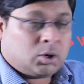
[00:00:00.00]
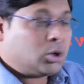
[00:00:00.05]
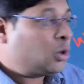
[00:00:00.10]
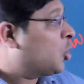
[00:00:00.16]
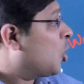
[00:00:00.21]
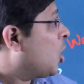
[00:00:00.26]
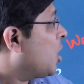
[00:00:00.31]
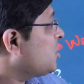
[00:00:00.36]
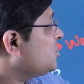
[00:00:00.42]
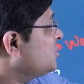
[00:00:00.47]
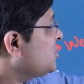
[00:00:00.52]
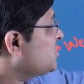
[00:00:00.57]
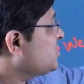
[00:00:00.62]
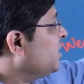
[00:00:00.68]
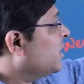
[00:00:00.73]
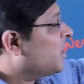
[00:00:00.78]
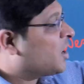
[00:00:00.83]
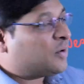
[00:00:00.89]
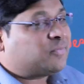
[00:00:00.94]
not
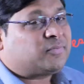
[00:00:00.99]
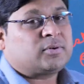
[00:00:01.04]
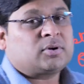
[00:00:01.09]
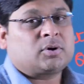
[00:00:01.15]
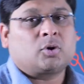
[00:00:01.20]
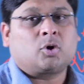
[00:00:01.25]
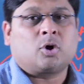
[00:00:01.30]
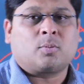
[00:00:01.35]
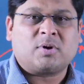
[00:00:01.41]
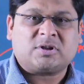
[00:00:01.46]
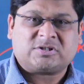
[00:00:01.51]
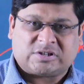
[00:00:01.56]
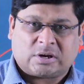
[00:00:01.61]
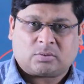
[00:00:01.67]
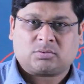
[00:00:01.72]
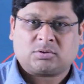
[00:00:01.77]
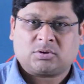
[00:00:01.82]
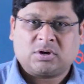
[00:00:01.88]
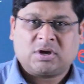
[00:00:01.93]
just leader of global
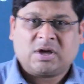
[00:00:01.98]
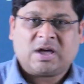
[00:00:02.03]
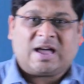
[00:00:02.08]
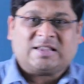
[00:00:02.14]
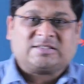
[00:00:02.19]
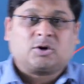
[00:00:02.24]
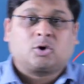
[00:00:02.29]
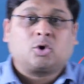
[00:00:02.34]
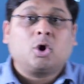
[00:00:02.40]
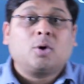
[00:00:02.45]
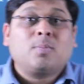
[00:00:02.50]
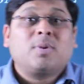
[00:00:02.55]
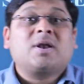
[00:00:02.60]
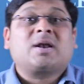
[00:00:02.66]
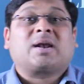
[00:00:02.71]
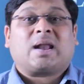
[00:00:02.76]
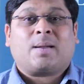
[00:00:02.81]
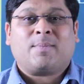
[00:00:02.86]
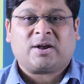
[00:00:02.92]
south, as a
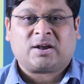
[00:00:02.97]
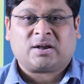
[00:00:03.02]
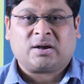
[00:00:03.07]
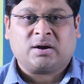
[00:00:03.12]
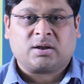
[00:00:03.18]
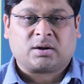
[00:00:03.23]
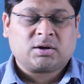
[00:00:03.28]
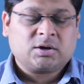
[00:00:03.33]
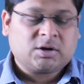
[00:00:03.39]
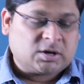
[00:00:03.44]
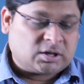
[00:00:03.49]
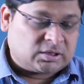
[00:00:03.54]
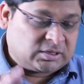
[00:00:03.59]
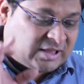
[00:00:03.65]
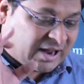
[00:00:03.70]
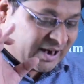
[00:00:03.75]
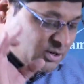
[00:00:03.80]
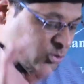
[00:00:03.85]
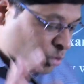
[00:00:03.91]
global climate leader.
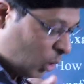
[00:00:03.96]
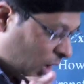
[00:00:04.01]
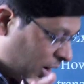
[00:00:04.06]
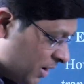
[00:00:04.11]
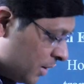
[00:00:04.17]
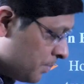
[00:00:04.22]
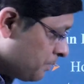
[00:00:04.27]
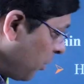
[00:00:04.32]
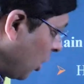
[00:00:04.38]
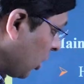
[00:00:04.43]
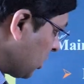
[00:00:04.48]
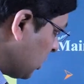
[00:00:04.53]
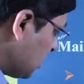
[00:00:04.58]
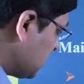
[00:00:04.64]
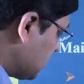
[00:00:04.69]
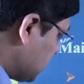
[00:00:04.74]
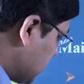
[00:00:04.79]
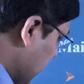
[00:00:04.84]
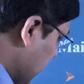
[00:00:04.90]
That is one important